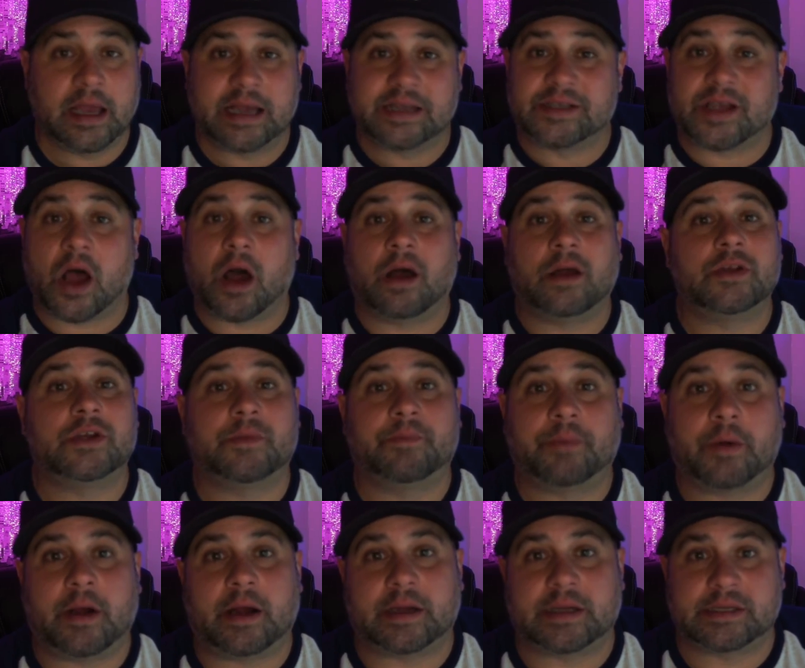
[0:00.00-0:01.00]
It's
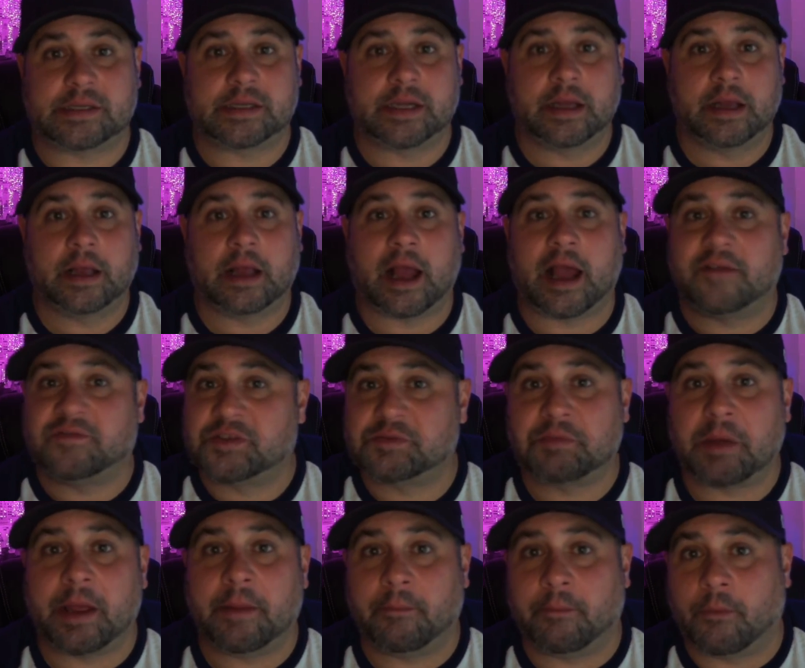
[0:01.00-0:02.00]
$100. I've
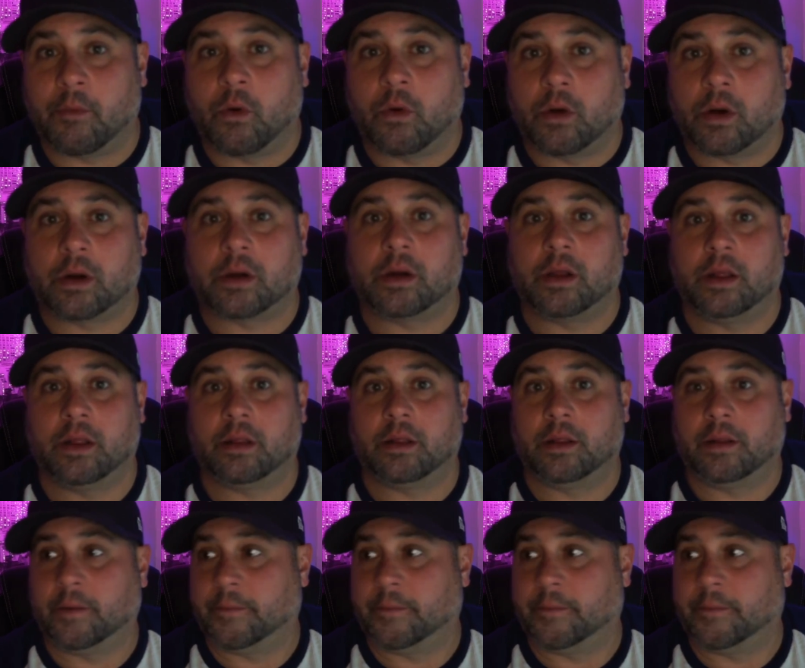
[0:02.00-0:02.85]
spent more